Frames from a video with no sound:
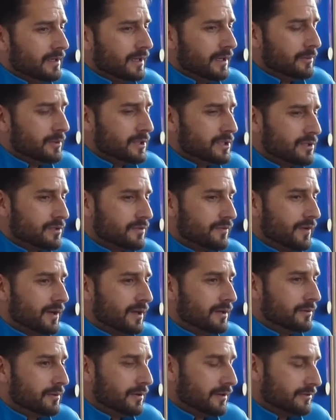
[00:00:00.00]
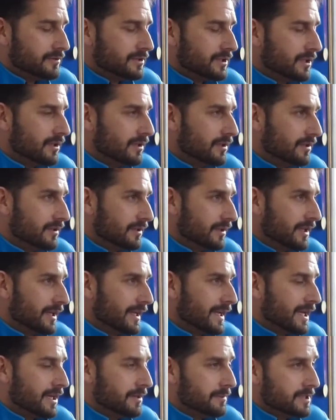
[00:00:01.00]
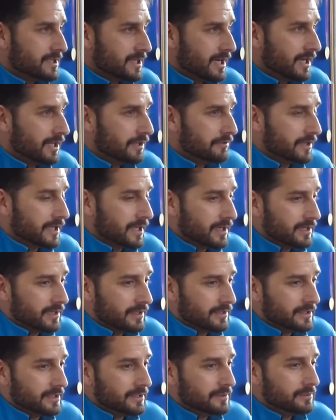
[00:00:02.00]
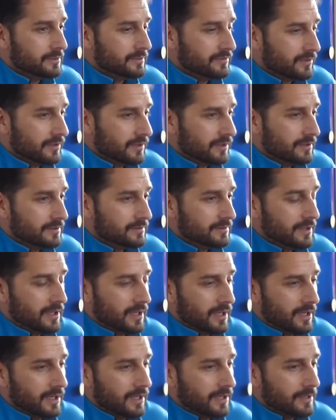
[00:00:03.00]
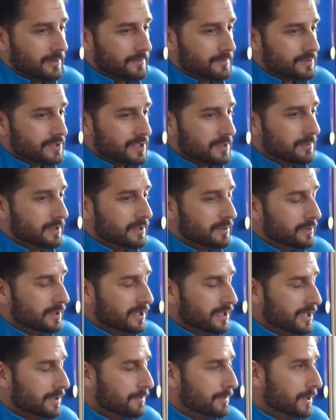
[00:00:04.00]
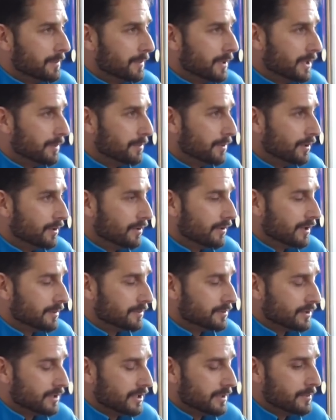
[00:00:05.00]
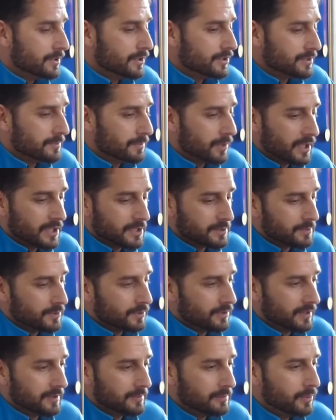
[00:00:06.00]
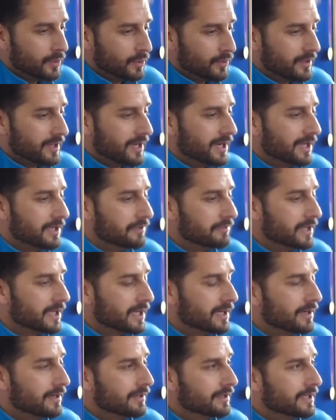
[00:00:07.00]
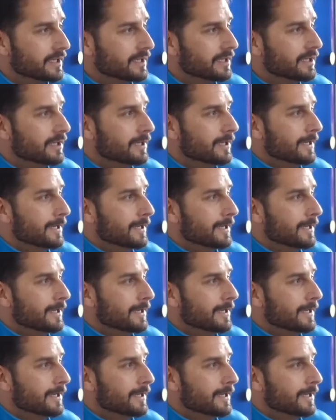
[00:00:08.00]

Yeah, we just felt, we also got, the academy is highly regarded. We've got, similarly with the EPP programme, so the Emerging Players programme, both highly regarded.